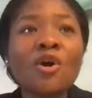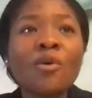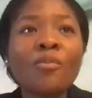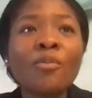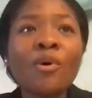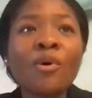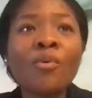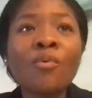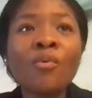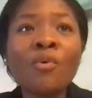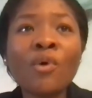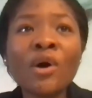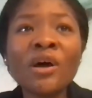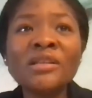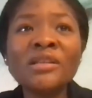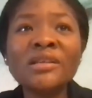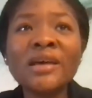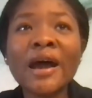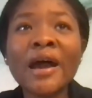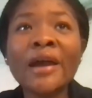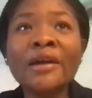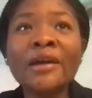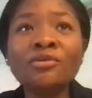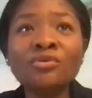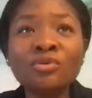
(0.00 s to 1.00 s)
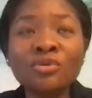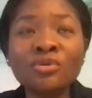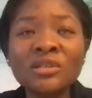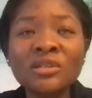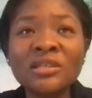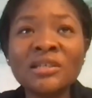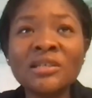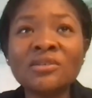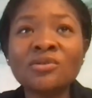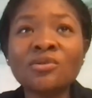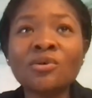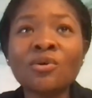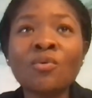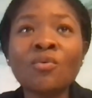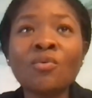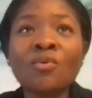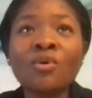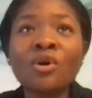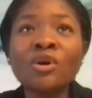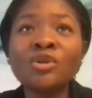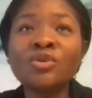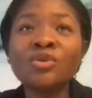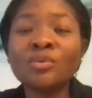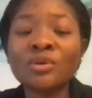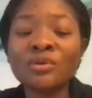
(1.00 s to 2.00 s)
But what I noticed, or
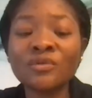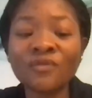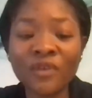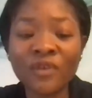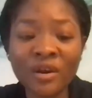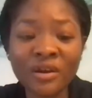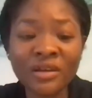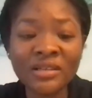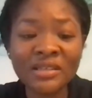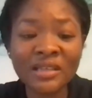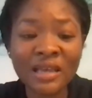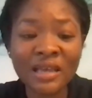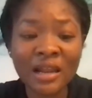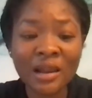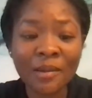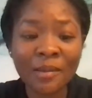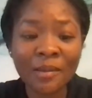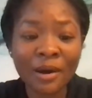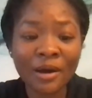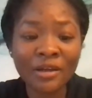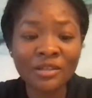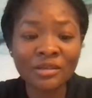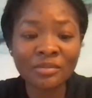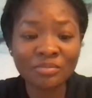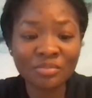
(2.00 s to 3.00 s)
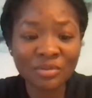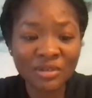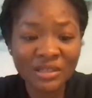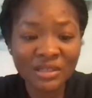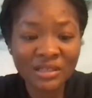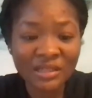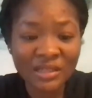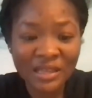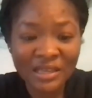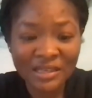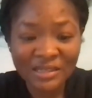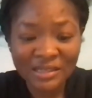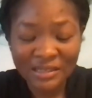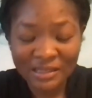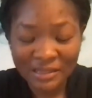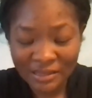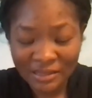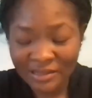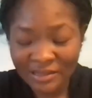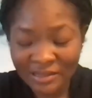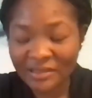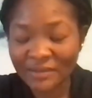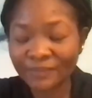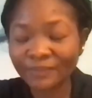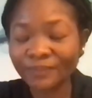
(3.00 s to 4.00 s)
what was very sad about the business
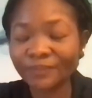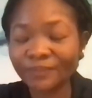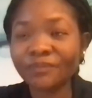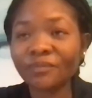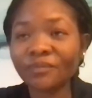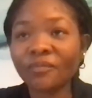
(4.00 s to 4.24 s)
is,